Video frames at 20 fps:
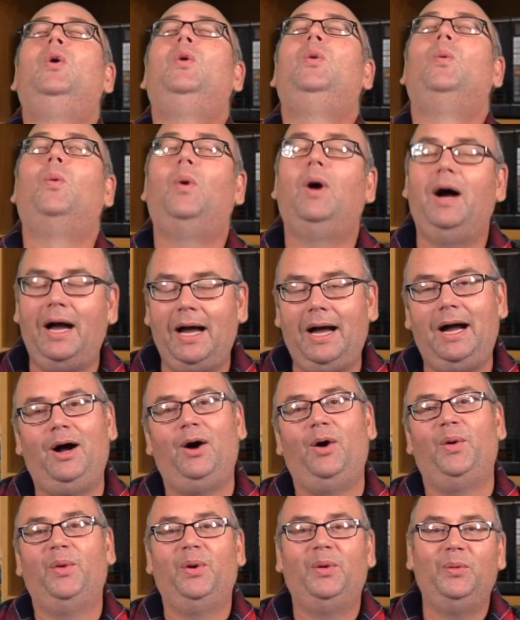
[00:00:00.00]

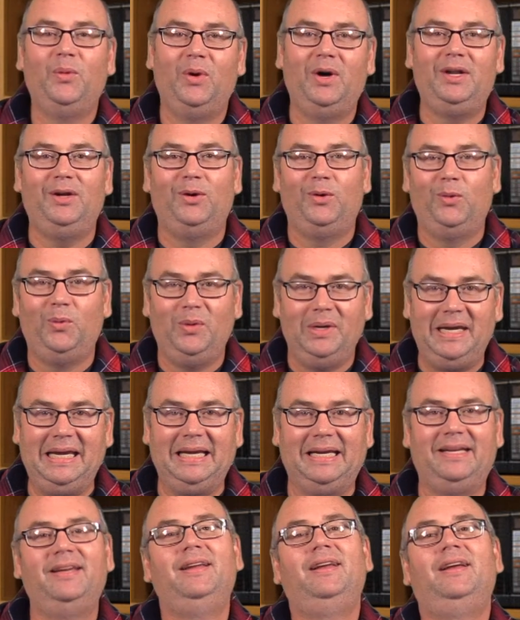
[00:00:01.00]
Wow, what a
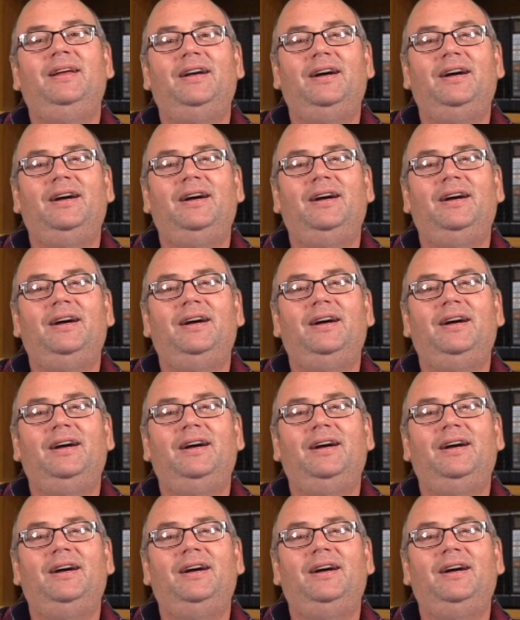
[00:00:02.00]
week.